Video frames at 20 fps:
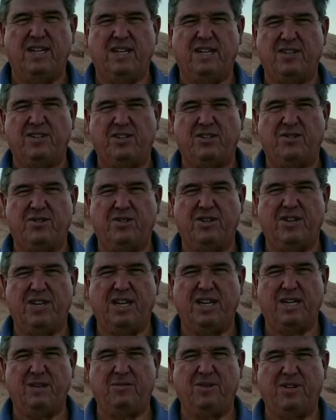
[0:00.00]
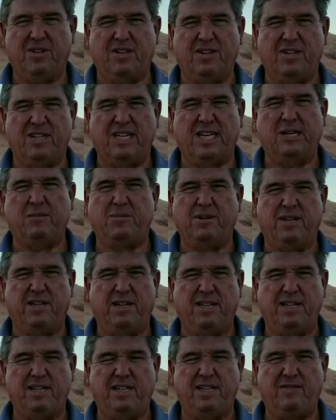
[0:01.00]
Hudson Hornet Hollywood hardtop and a
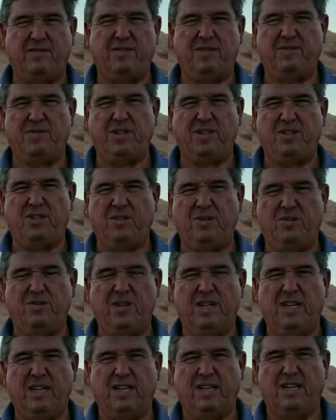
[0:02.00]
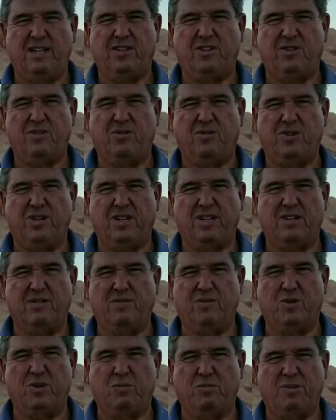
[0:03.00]
1952 Hudson Hornet
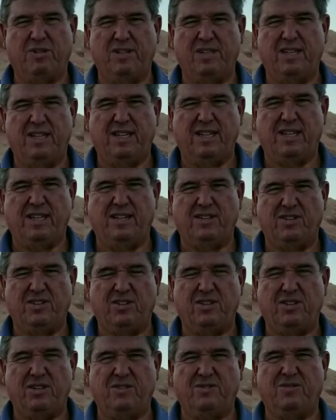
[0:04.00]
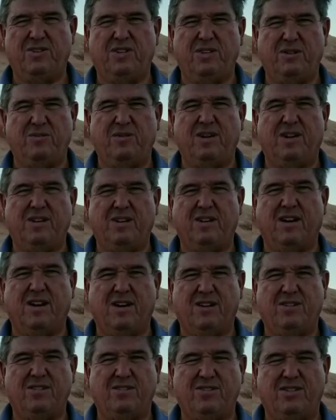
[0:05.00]
convertible. And so they're fairly rare
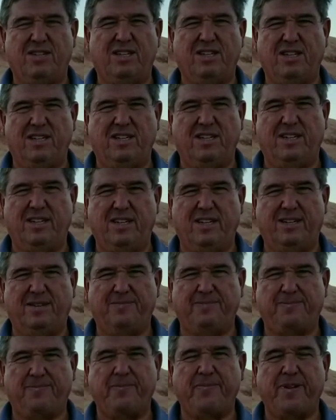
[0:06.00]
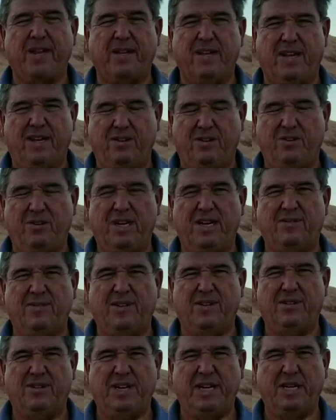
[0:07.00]
cars. And I do have
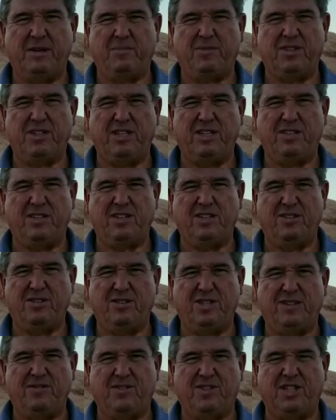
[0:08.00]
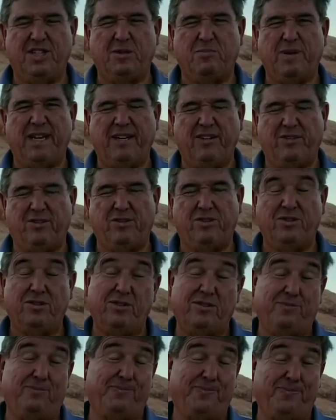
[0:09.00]
other AMCs. I do have 6
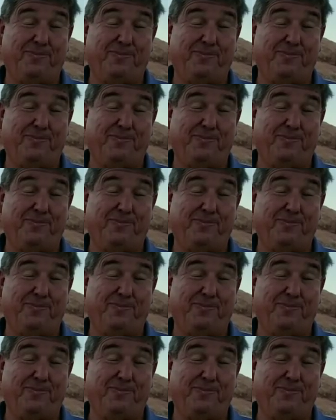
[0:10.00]
Pacers.